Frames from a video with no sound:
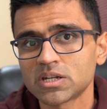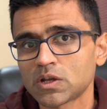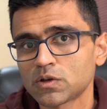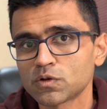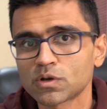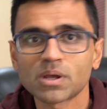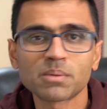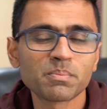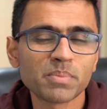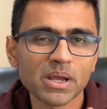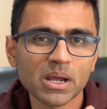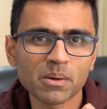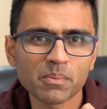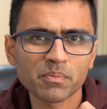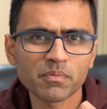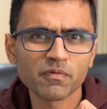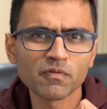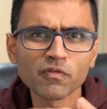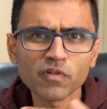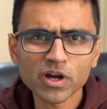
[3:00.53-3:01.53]
Now you can pick
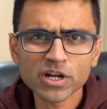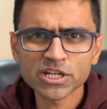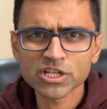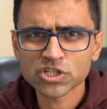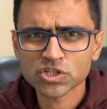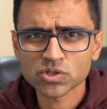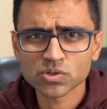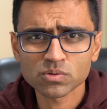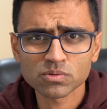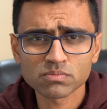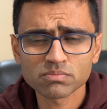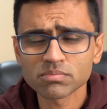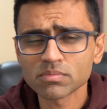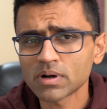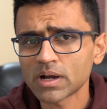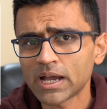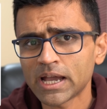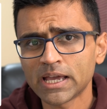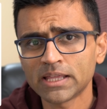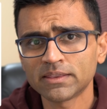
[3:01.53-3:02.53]
up one issue
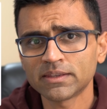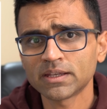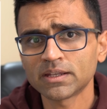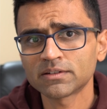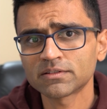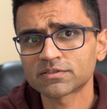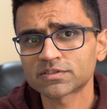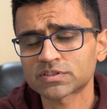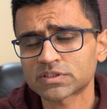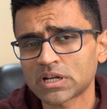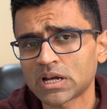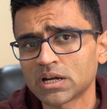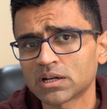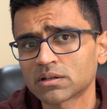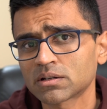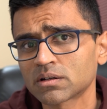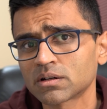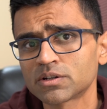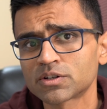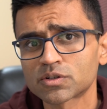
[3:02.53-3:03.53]
and then
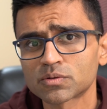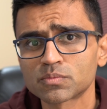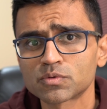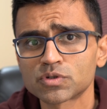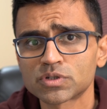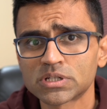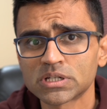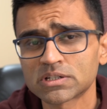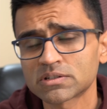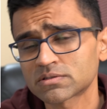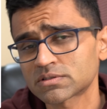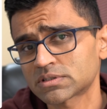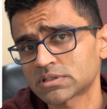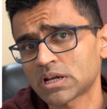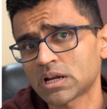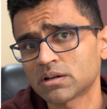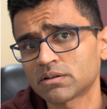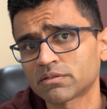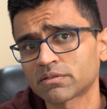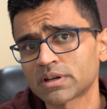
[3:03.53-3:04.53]
start contributing,
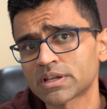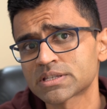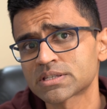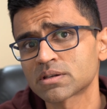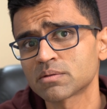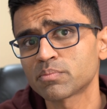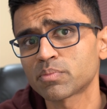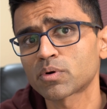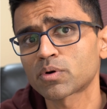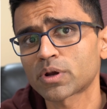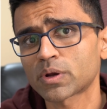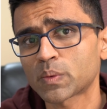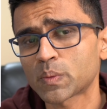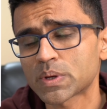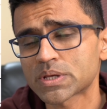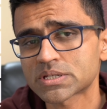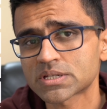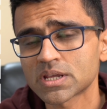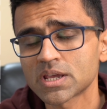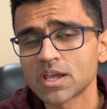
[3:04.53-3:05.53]
start raising pull
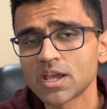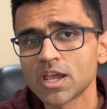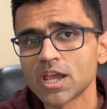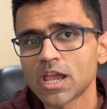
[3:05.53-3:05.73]
request.